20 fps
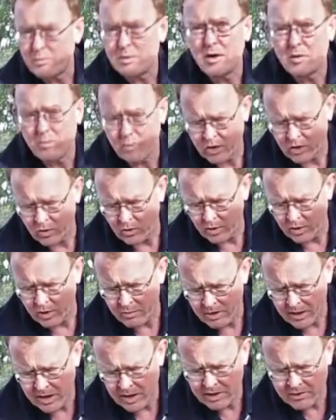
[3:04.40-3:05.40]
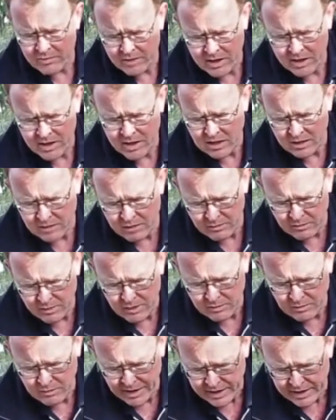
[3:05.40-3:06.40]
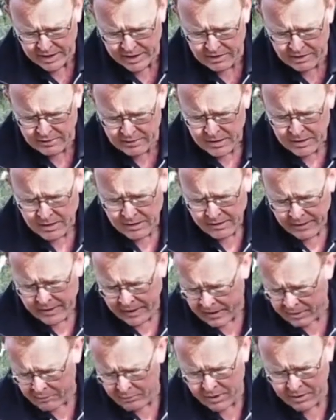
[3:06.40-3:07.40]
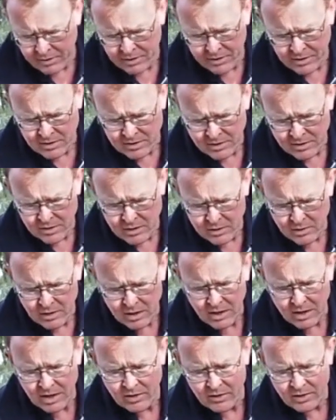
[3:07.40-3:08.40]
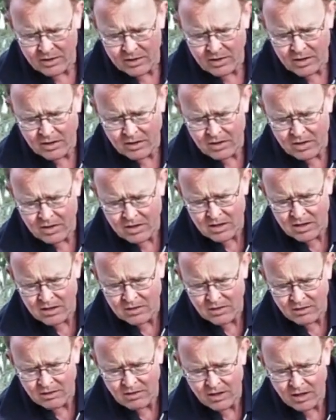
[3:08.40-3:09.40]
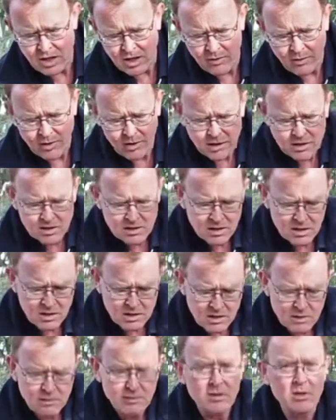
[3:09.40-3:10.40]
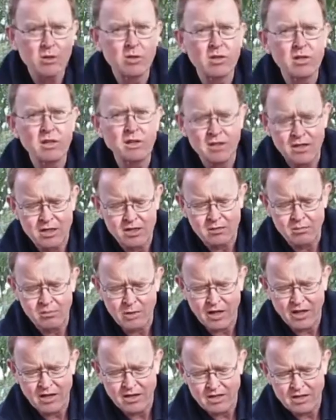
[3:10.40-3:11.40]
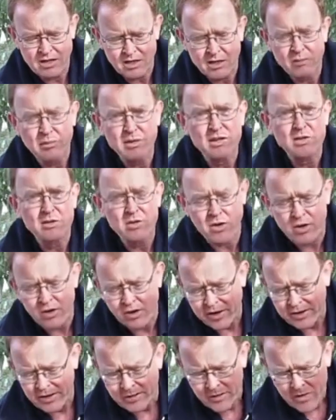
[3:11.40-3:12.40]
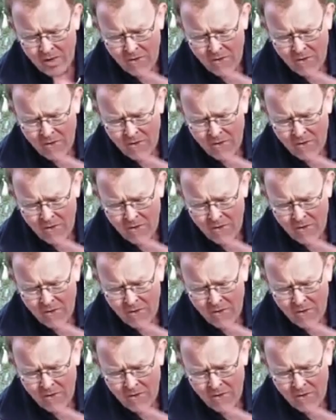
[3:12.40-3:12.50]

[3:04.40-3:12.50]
a bit of wriggle room here to actually get the fitting back in. One of the things to do here is you can see that the O-ring is in good condition, but it is a little bit dry.